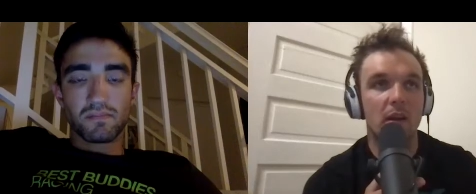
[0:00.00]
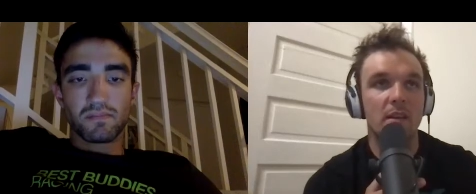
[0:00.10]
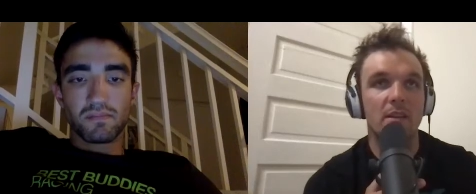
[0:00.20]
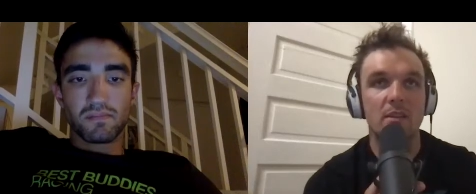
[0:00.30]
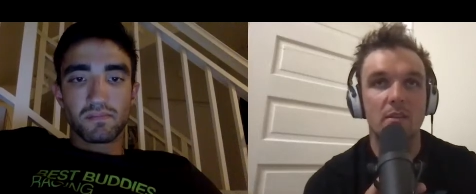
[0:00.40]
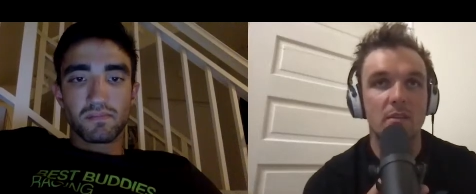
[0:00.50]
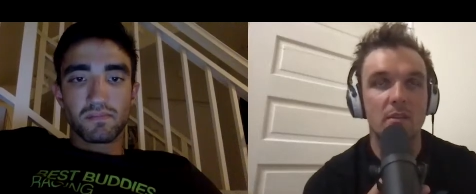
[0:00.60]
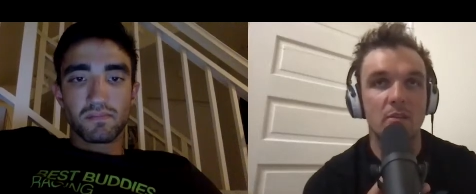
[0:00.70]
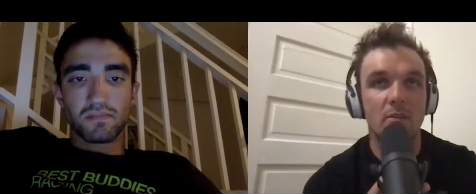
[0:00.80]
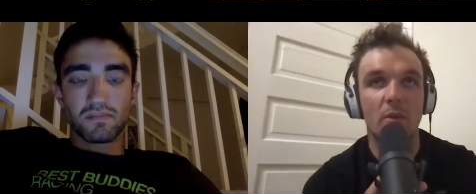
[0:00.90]
Speaker 1: on and you
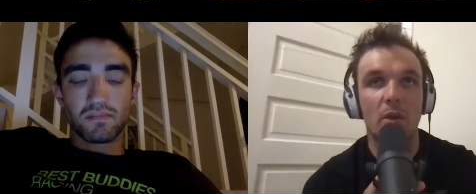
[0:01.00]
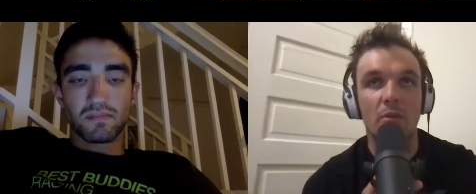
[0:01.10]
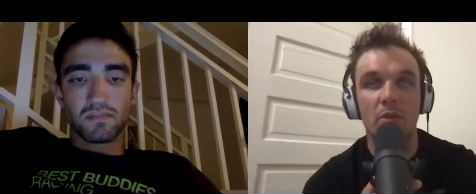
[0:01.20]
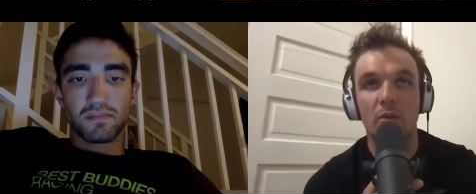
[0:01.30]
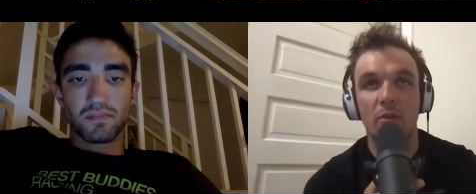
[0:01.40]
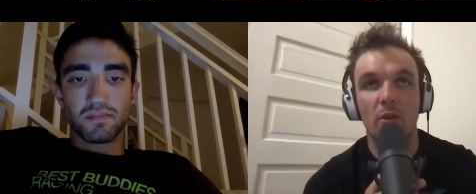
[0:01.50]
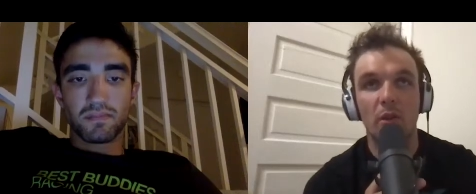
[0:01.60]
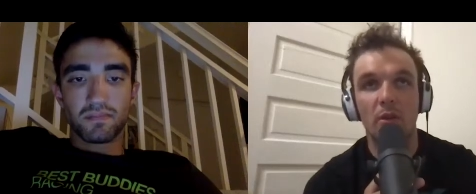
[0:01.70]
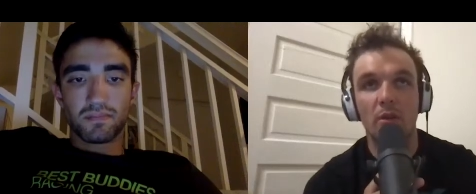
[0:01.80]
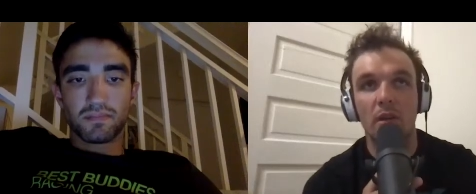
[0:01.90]
you, you rode for
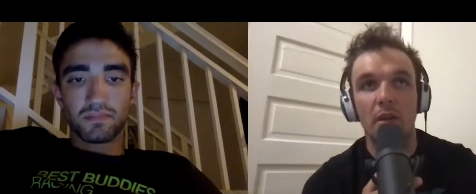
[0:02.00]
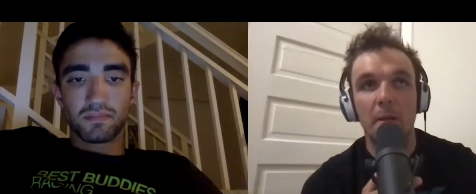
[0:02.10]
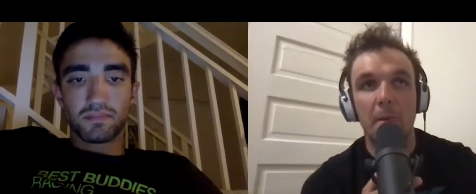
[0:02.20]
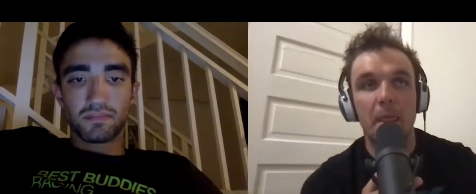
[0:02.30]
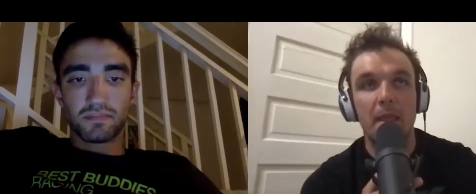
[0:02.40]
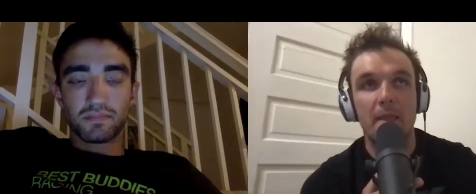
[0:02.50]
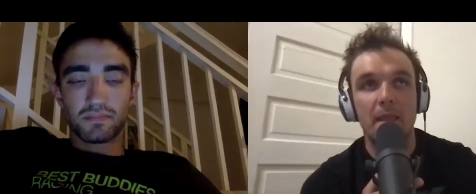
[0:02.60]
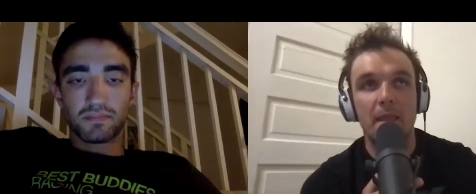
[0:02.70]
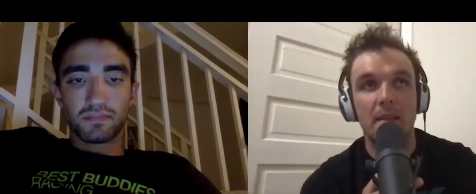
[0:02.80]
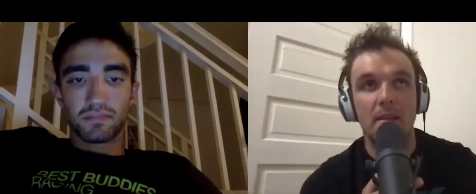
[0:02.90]
Aevolo
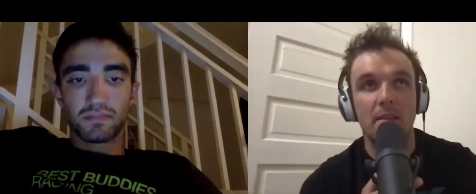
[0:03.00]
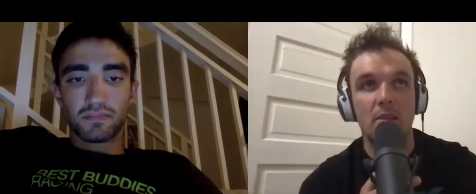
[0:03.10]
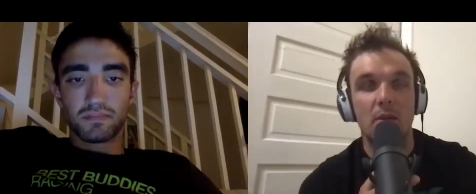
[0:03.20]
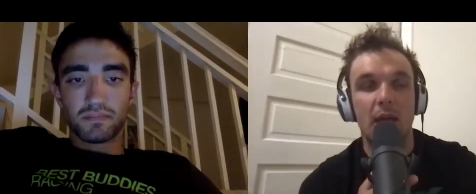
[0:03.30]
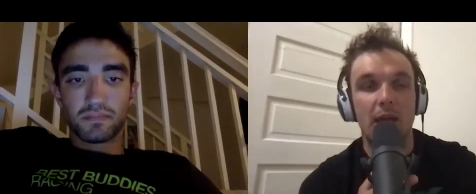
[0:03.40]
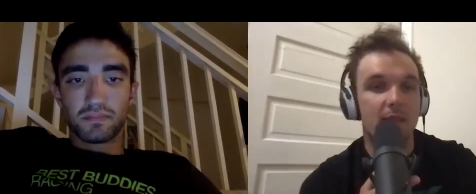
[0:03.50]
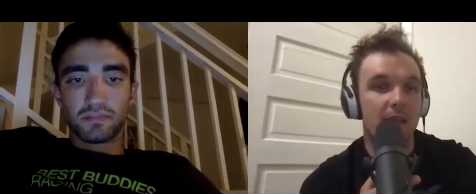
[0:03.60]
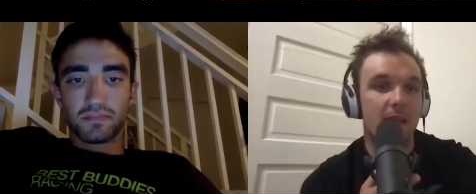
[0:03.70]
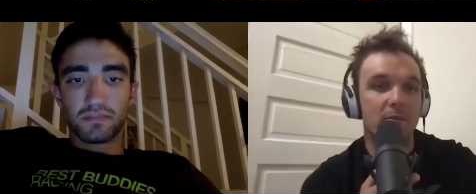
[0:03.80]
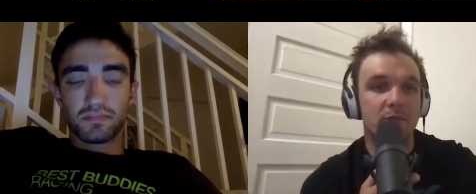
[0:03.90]
and then you had
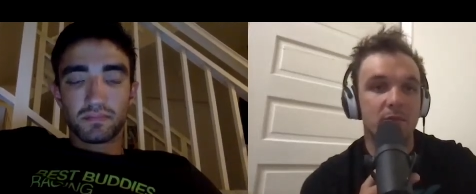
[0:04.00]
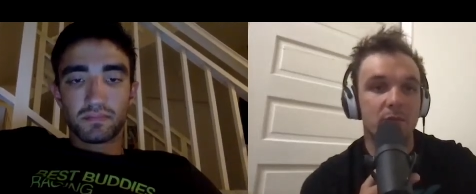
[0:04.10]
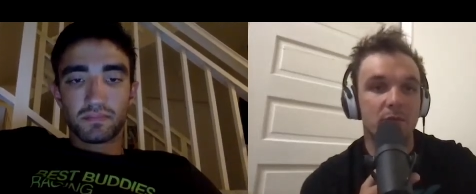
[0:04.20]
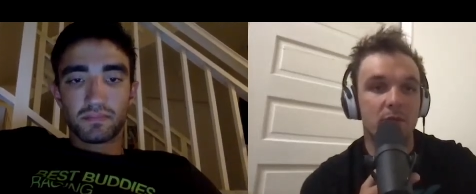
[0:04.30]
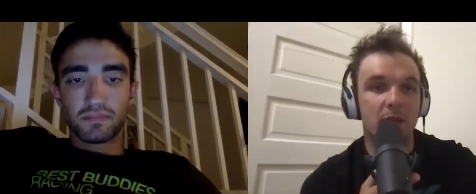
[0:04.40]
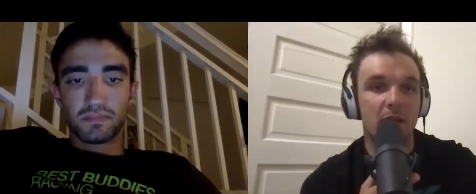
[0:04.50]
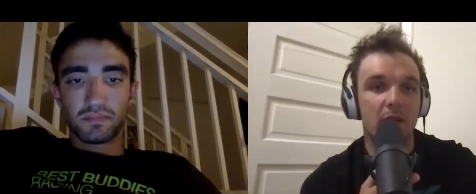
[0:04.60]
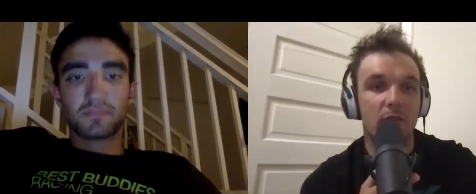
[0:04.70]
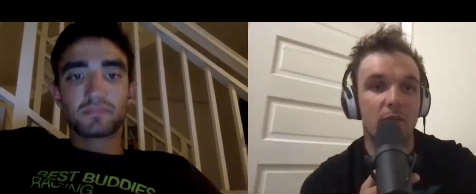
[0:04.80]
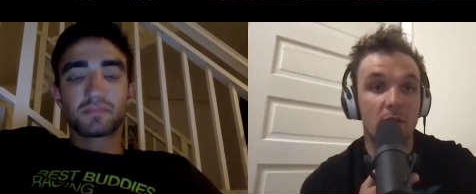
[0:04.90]
the Amgen Tour of
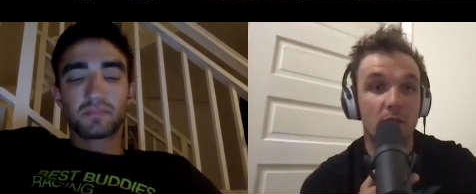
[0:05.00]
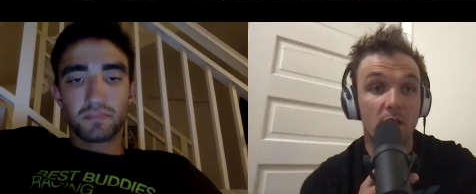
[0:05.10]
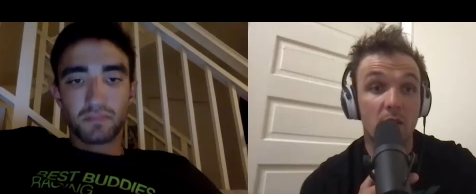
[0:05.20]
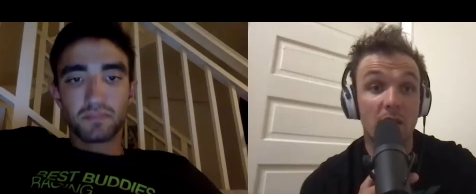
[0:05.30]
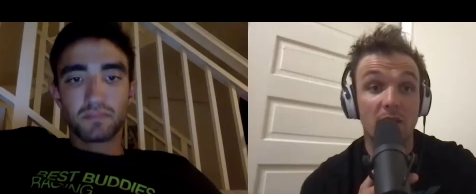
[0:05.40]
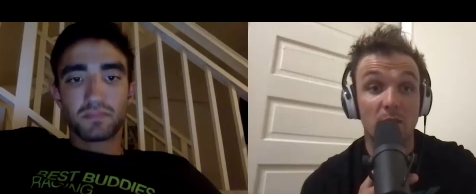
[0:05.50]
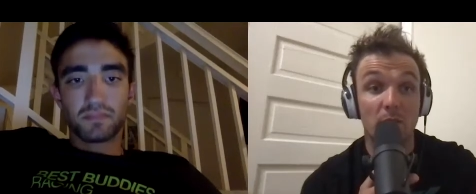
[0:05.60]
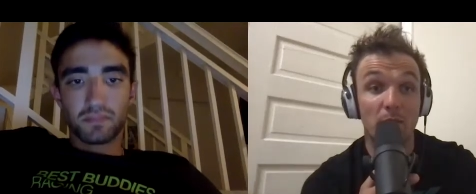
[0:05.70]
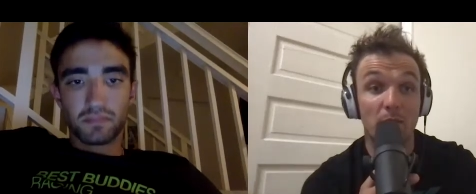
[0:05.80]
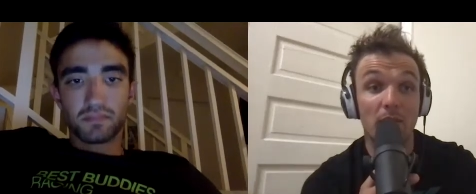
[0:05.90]
California. You had
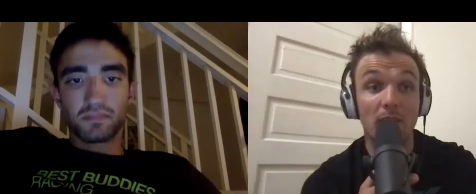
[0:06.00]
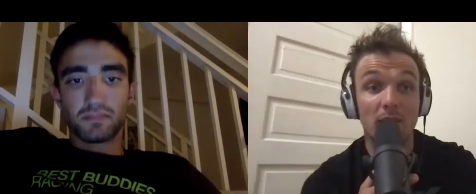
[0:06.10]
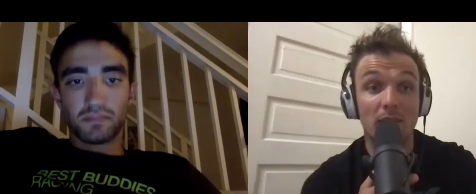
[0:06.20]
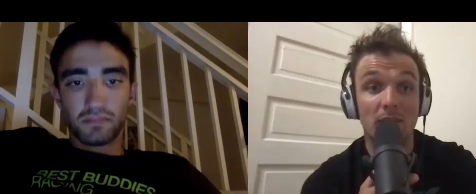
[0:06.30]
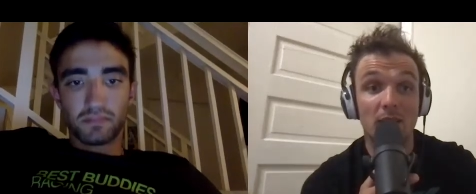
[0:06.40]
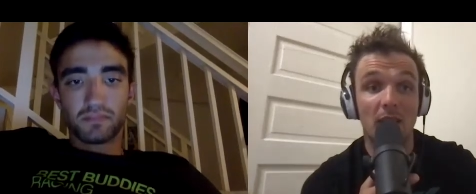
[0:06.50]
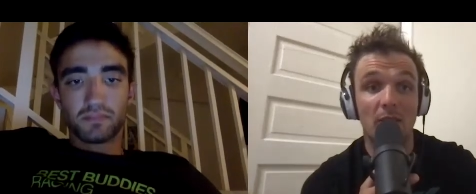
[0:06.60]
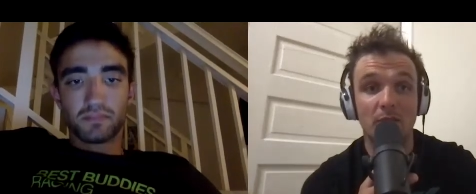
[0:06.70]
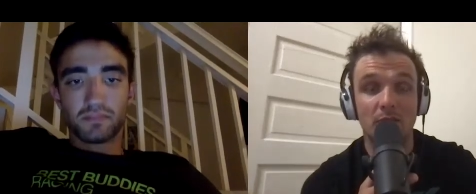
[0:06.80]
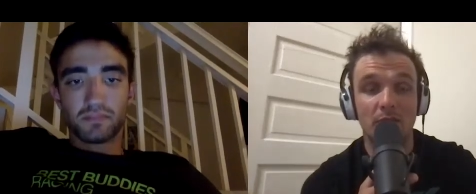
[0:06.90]
some pretty
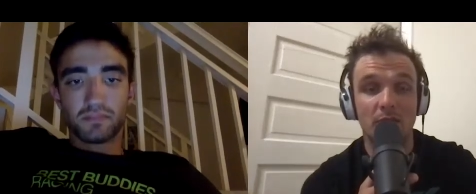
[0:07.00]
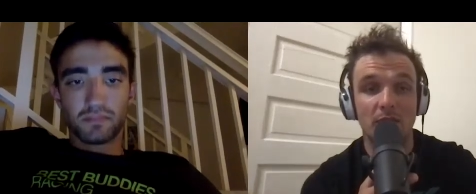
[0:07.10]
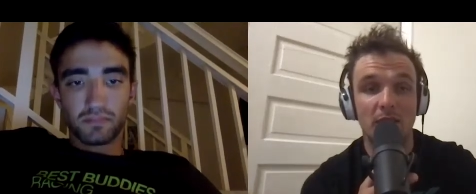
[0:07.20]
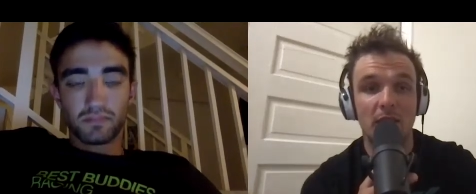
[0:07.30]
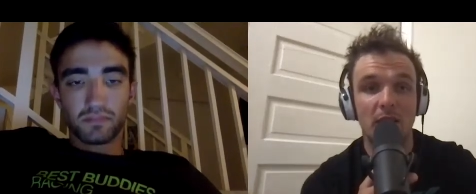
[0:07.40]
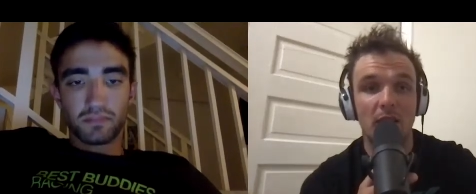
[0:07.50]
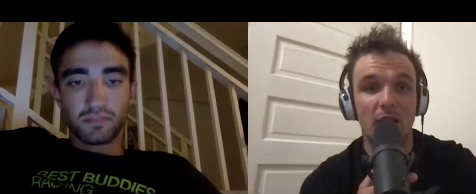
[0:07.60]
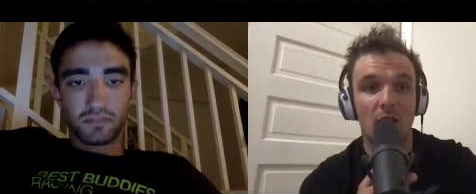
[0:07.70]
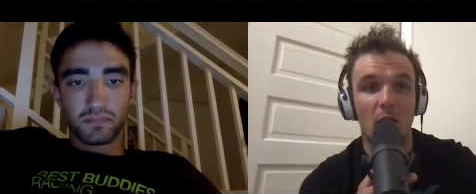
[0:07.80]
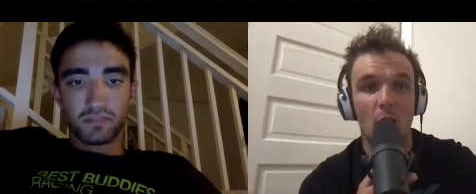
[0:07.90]
solid results there.
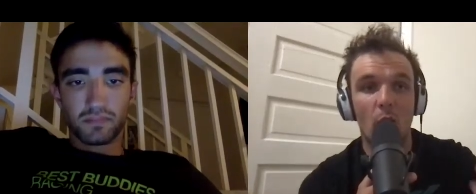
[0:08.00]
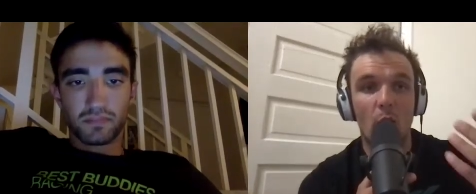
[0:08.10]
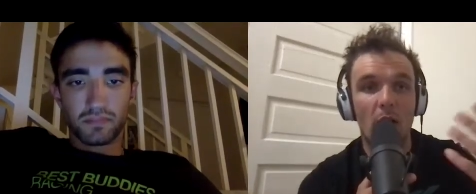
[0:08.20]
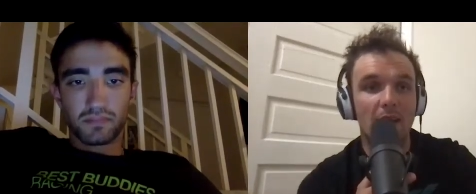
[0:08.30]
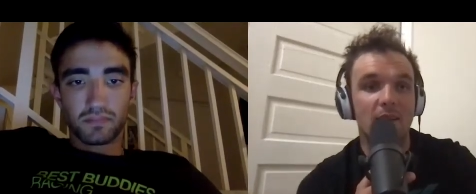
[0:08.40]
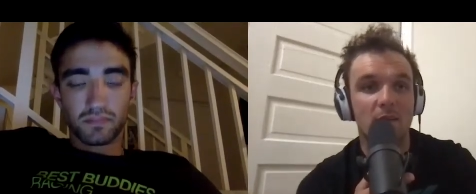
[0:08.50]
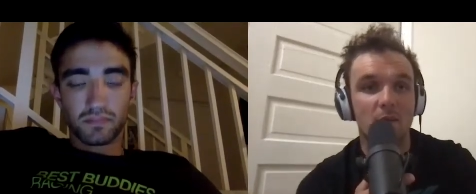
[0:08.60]
Why